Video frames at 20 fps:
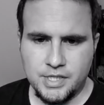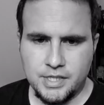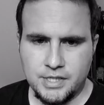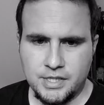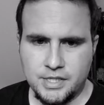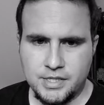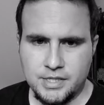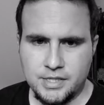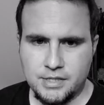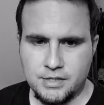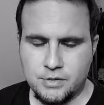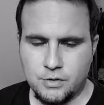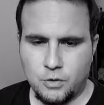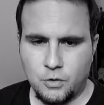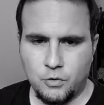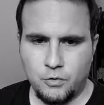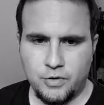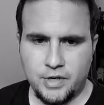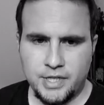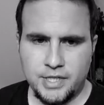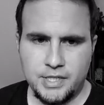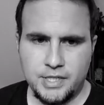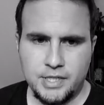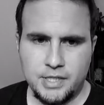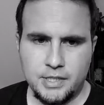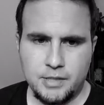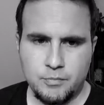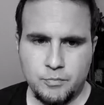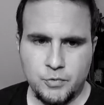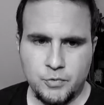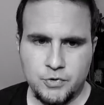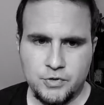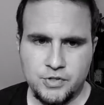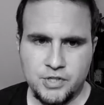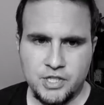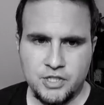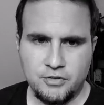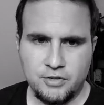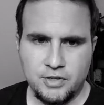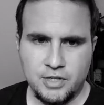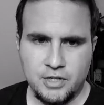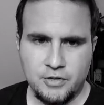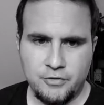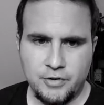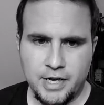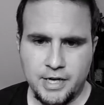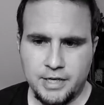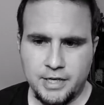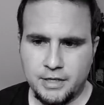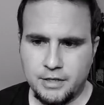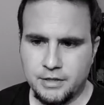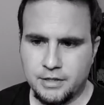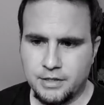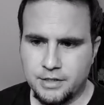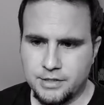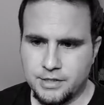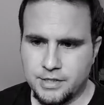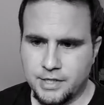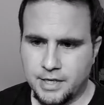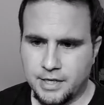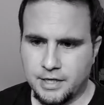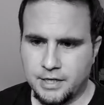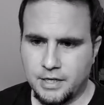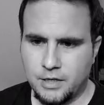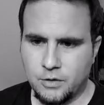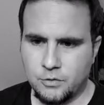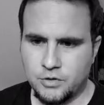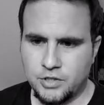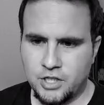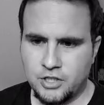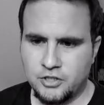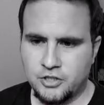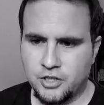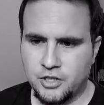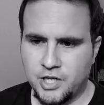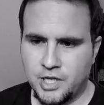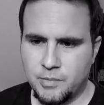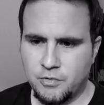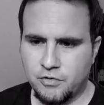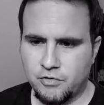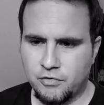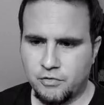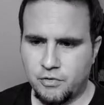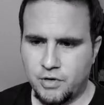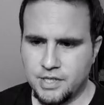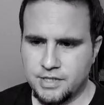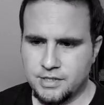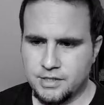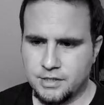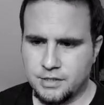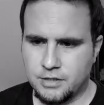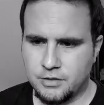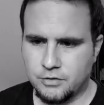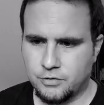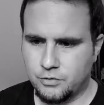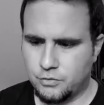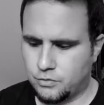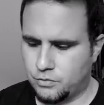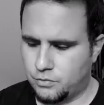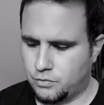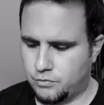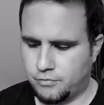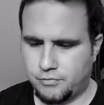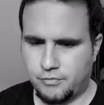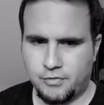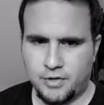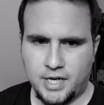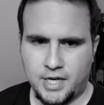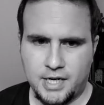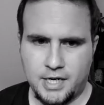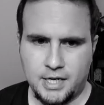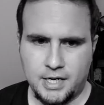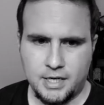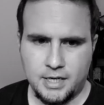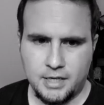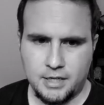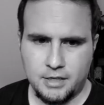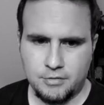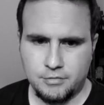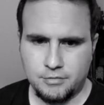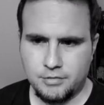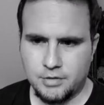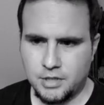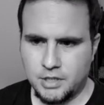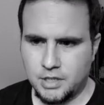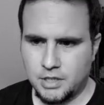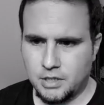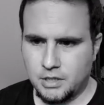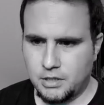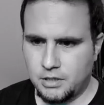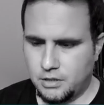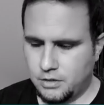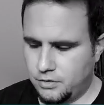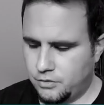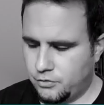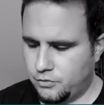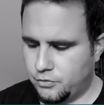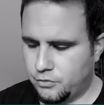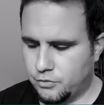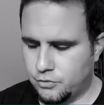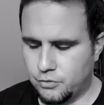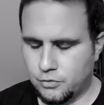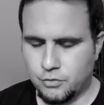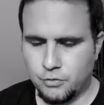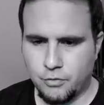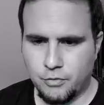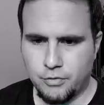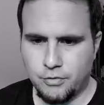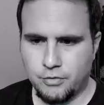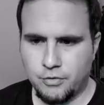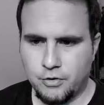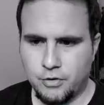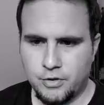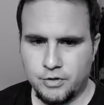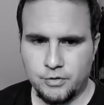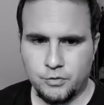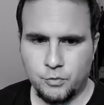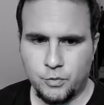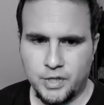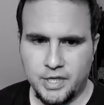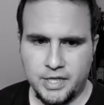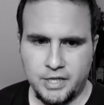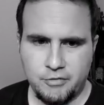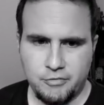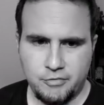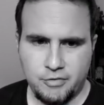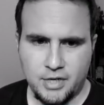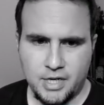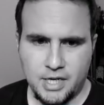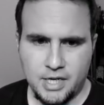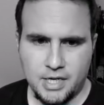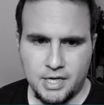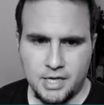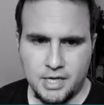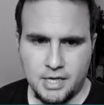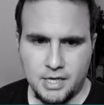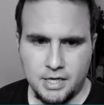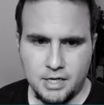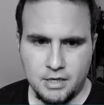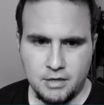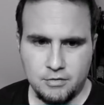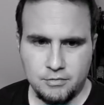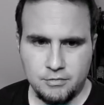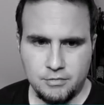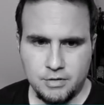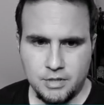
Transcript: this is already procedurally creating this, and I can now change the number of rungs here to 5, to 25,